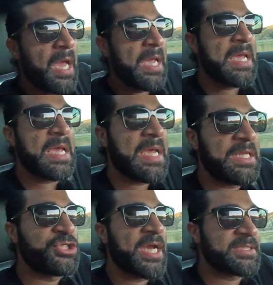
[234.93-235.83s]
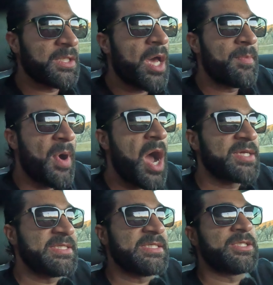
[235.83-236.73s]
It checks a lot of
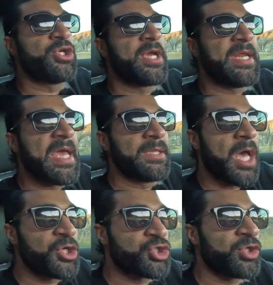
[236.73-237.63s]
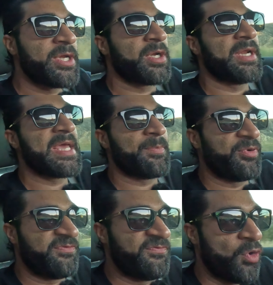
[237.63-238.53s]
boxes. You're gonna get luxury, you're gonna get
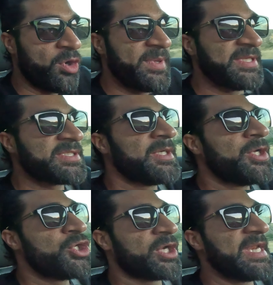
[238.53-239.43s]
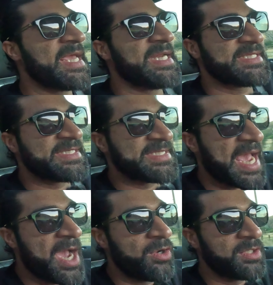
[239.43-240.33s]
performance, you're gonna get a
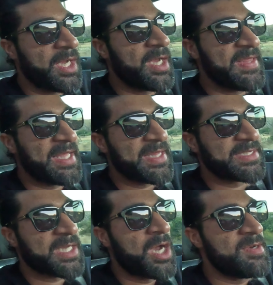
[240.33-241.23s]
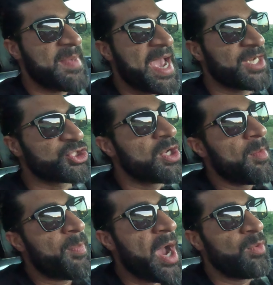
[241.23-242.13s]
sound uh, that that's unmatched.
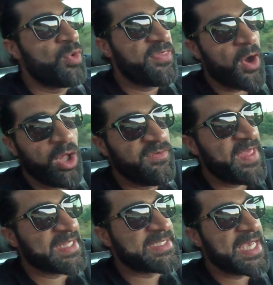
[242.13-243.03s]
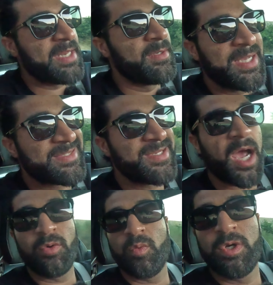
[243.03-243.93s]
But with all of that said, it's
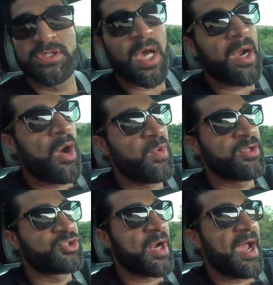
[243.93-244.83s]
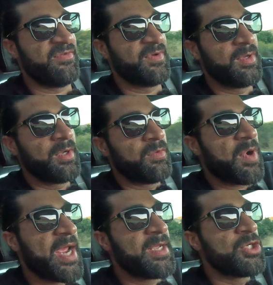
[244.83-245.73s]
not it's not all-wheel drive,
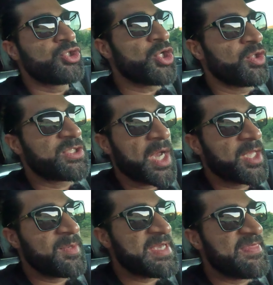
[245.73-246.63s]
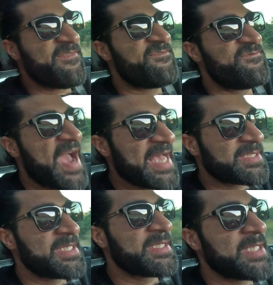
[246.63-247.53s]
right? So it's not gonna be the
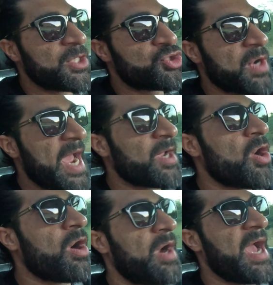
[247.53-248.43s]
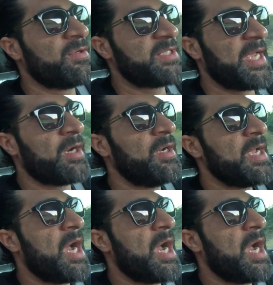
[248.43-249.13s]
fastest uh, drag car out there.